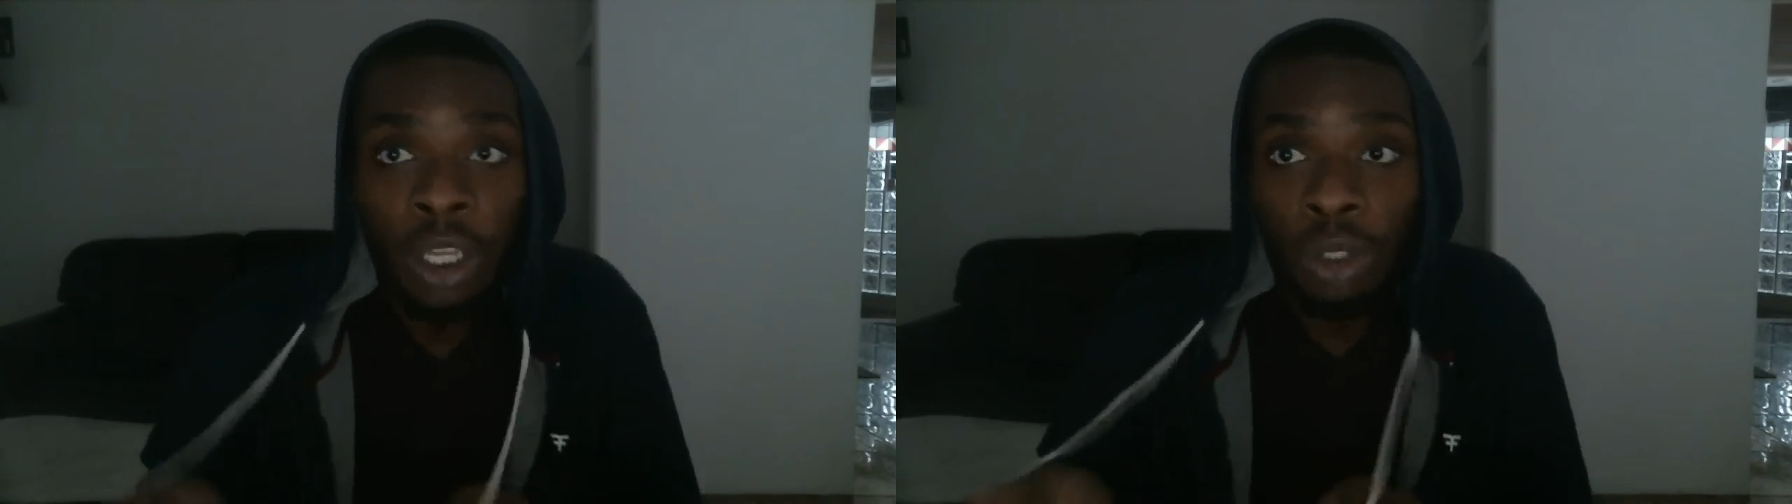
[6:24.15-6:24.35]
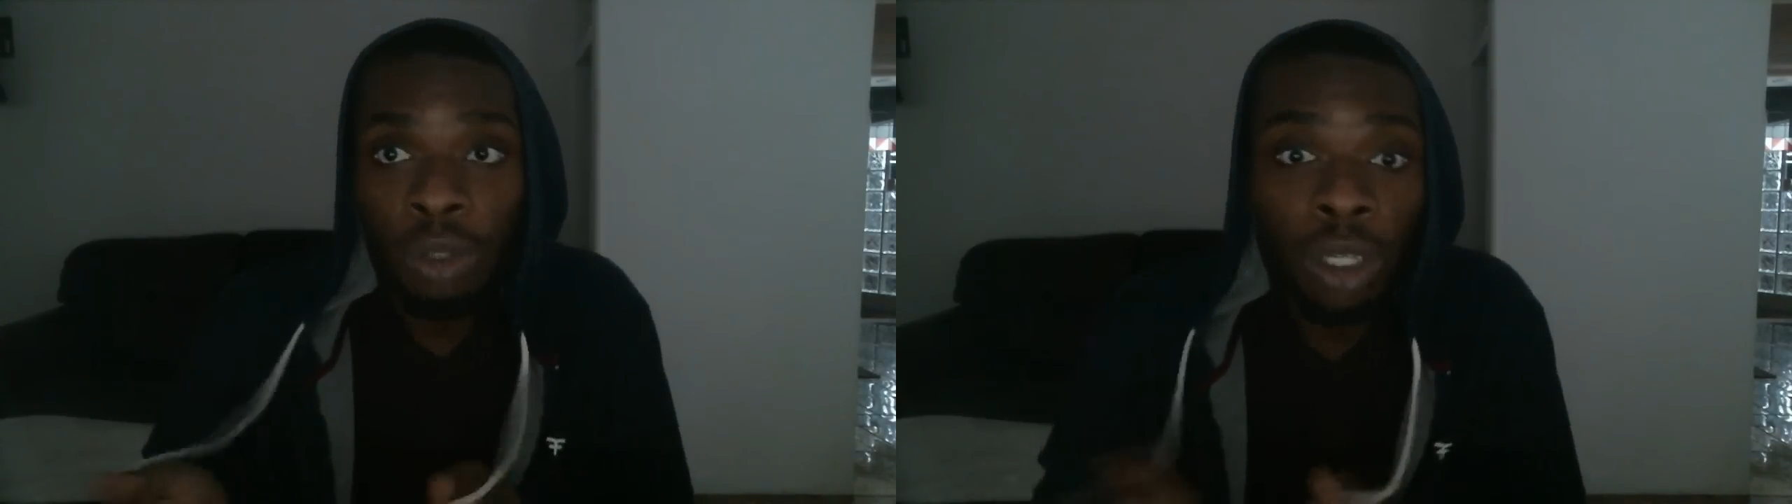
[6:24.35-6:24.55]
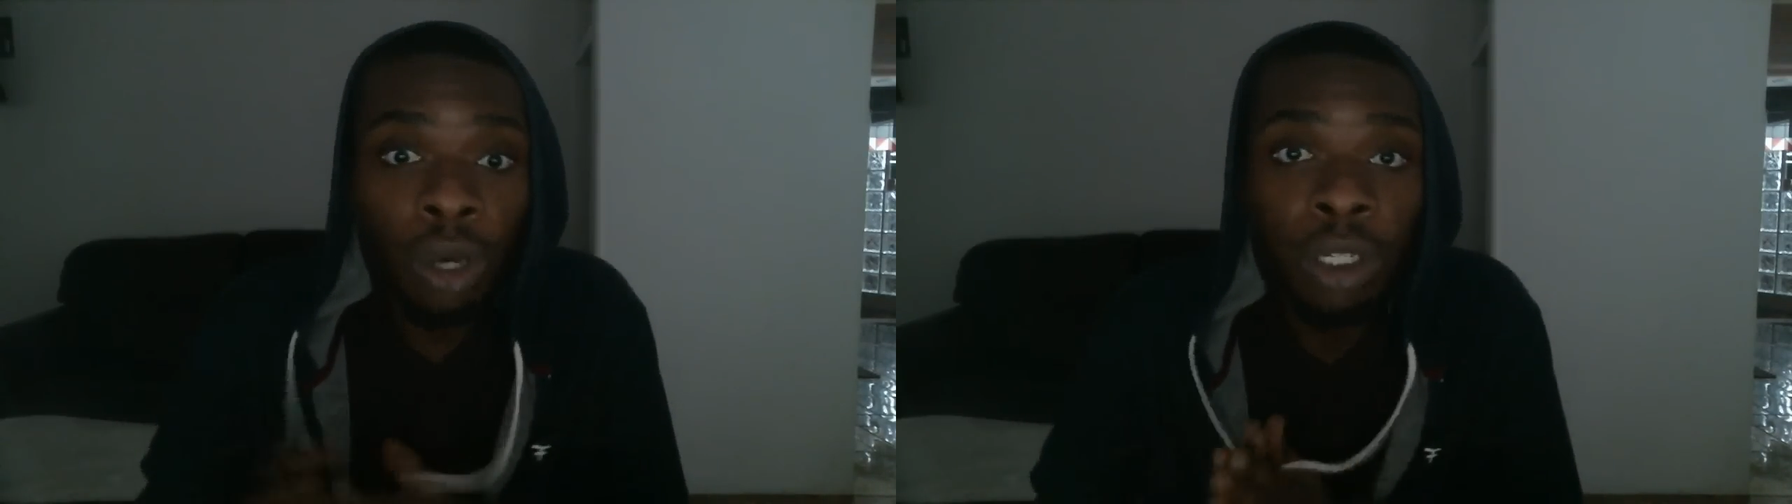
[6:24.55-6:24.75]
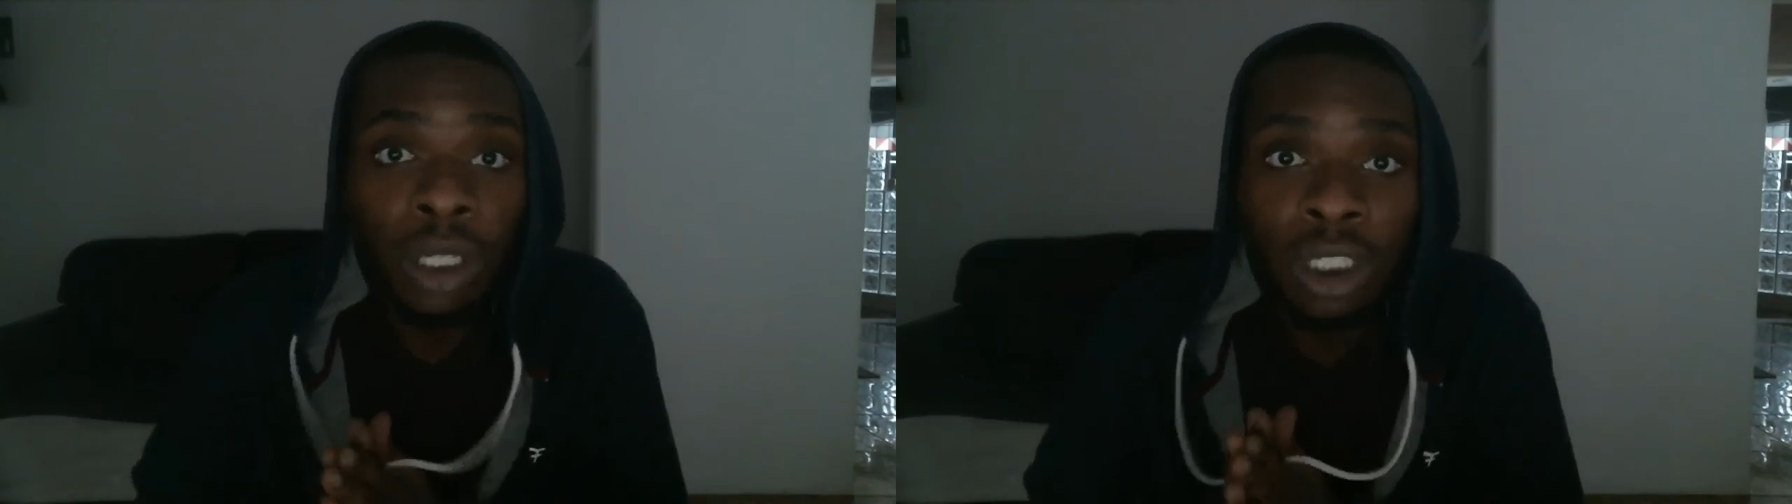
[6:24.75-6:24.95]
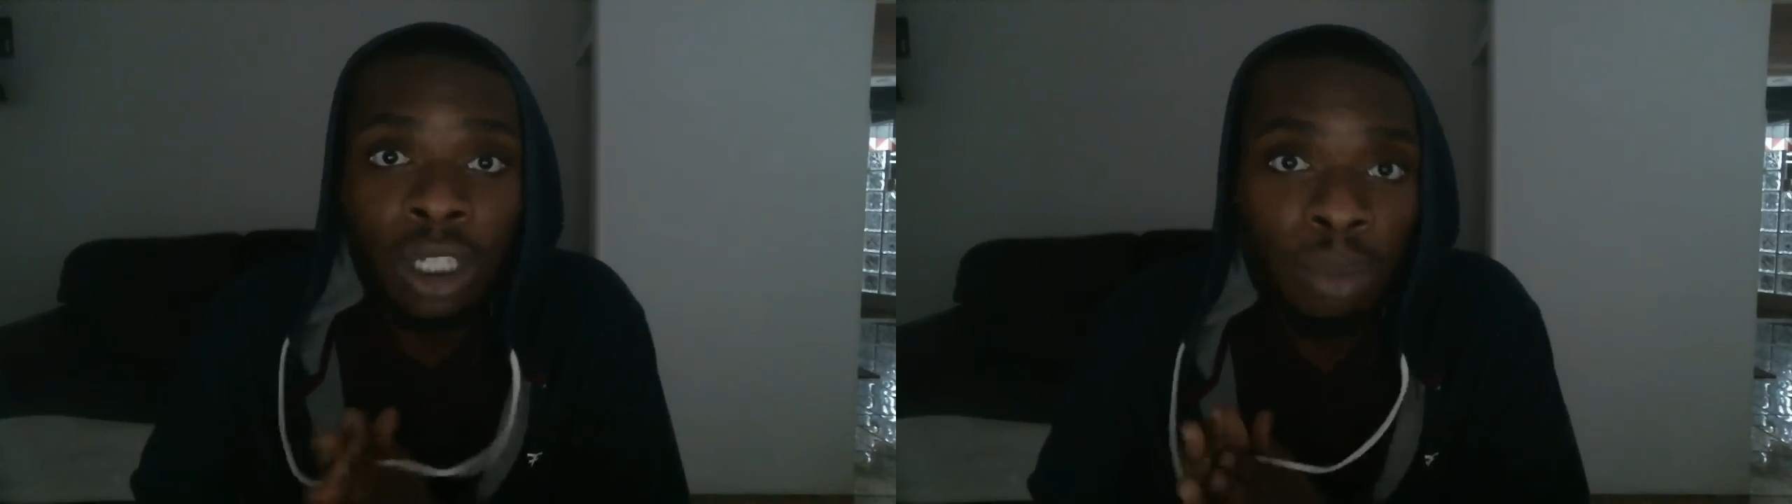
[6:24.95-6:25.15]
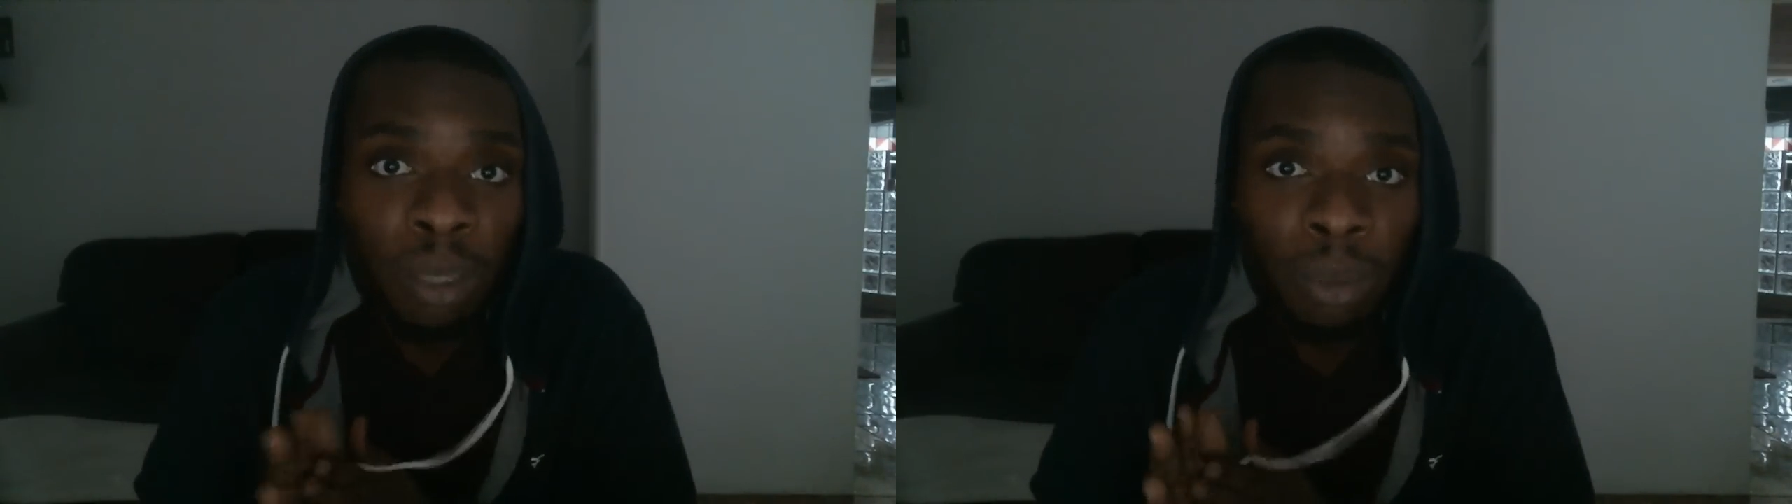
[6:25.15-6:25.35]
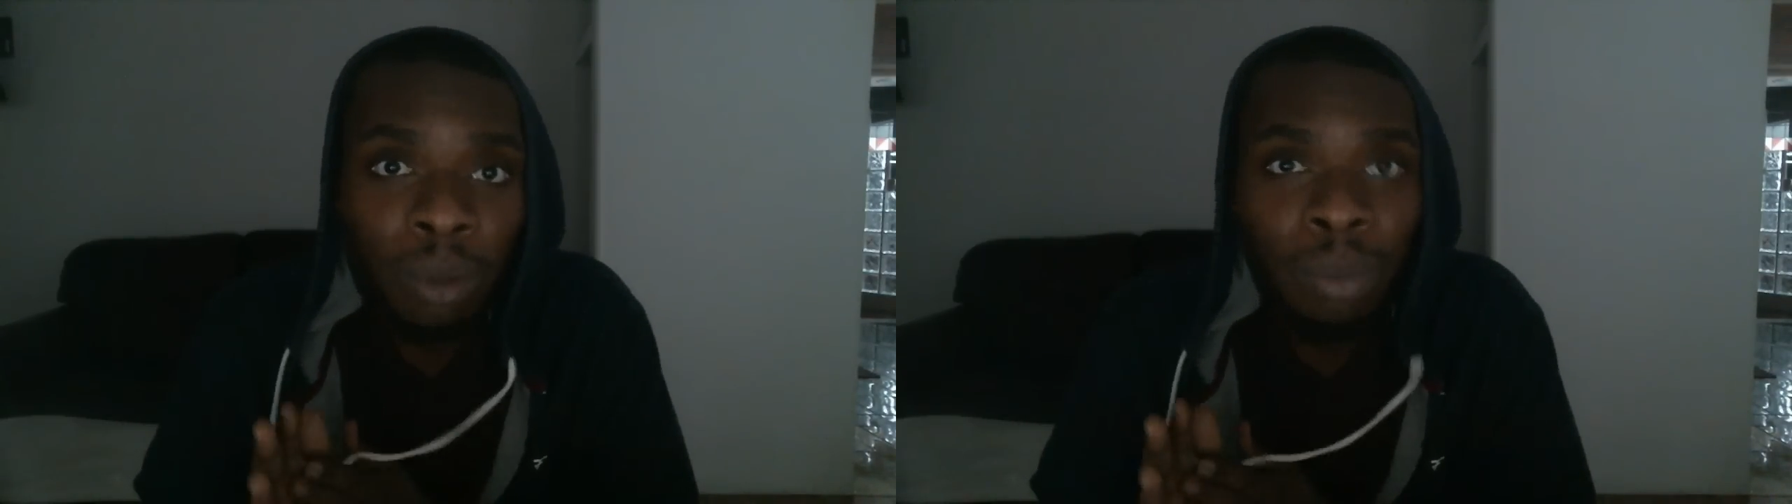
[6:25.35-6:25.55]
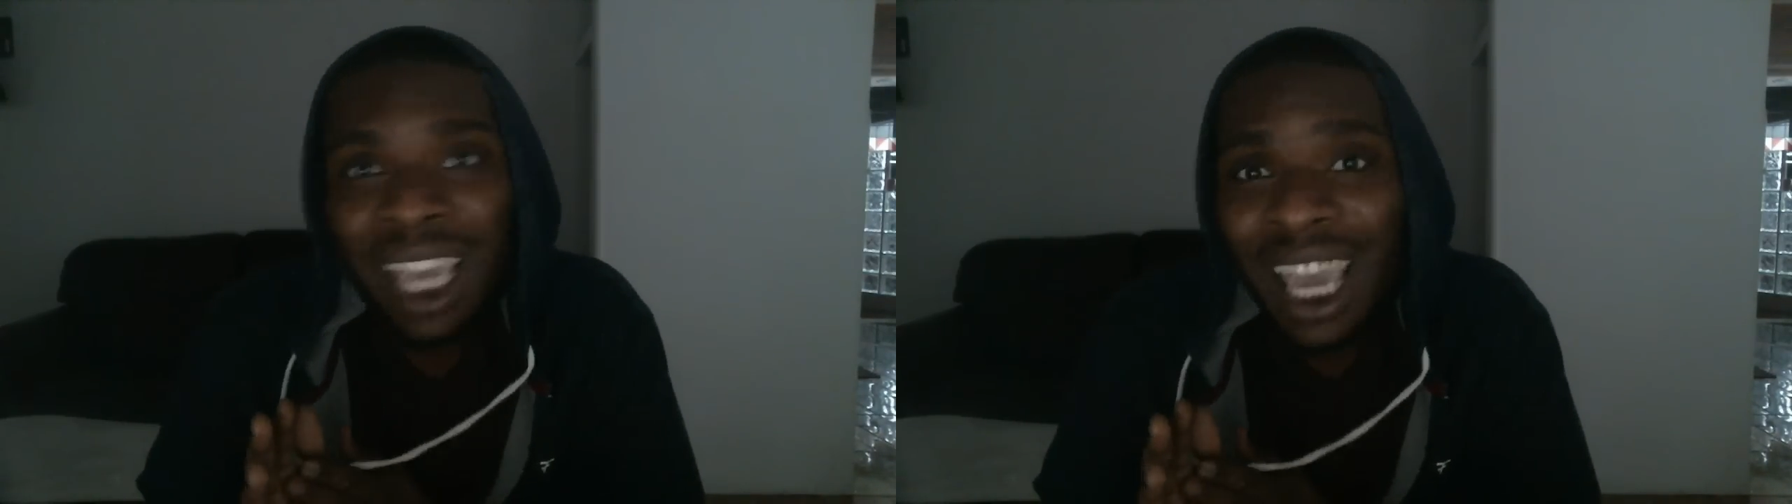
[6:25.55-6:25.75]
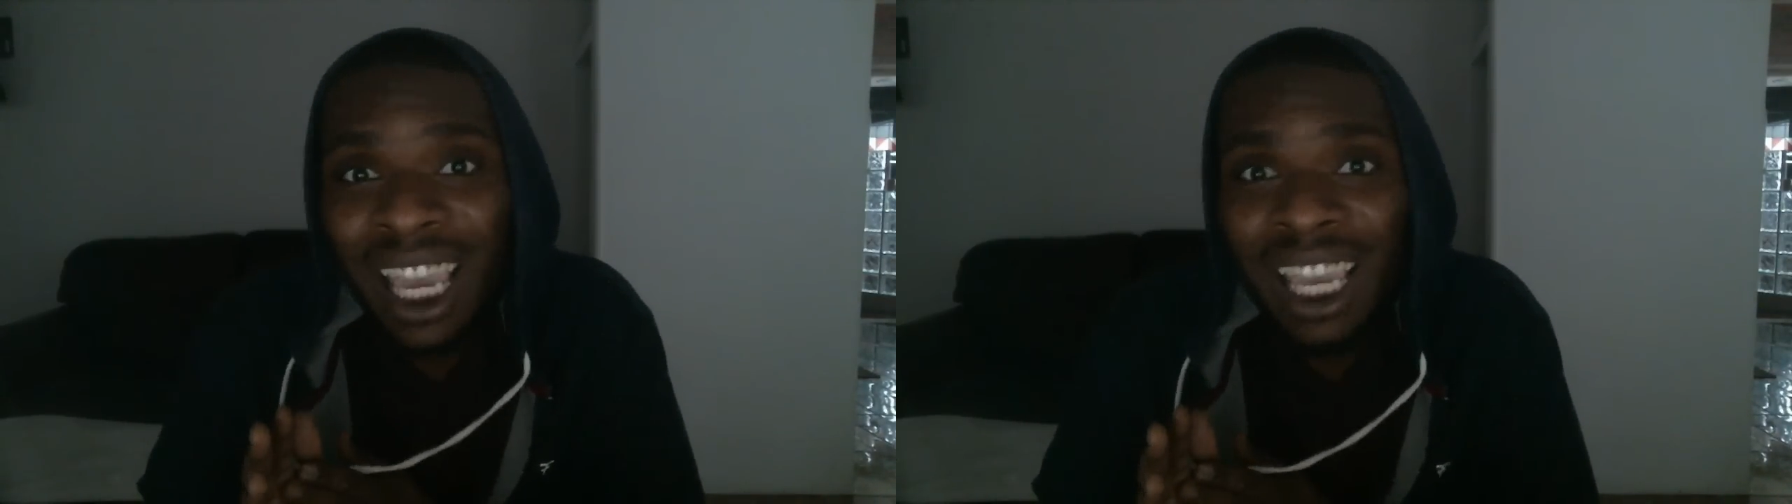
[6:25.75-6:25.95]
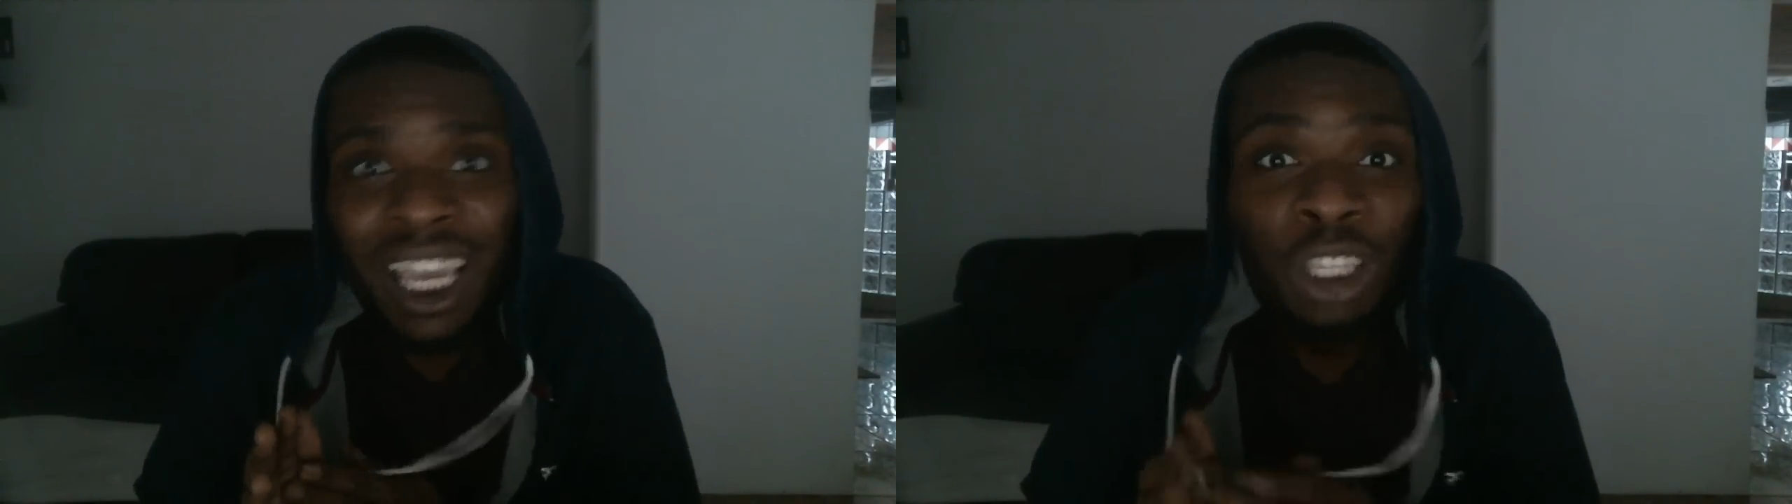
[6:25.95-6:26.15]
You can go to legit people, but
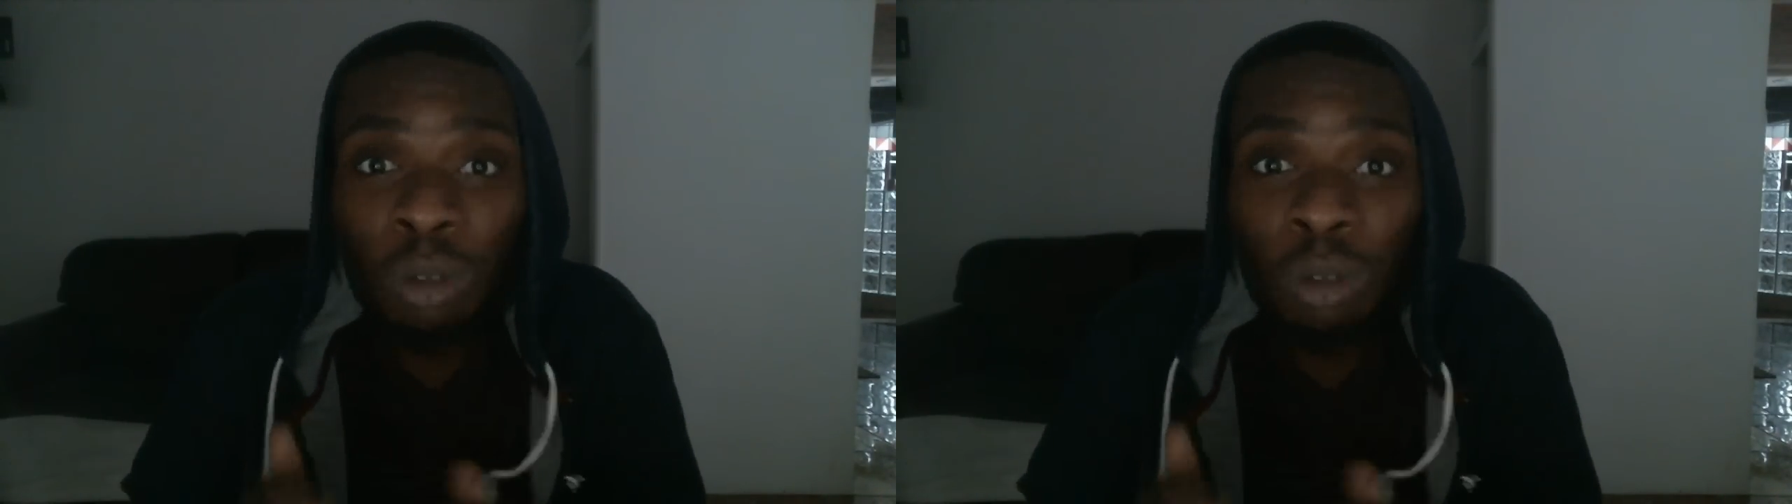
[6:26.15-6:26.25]
hey,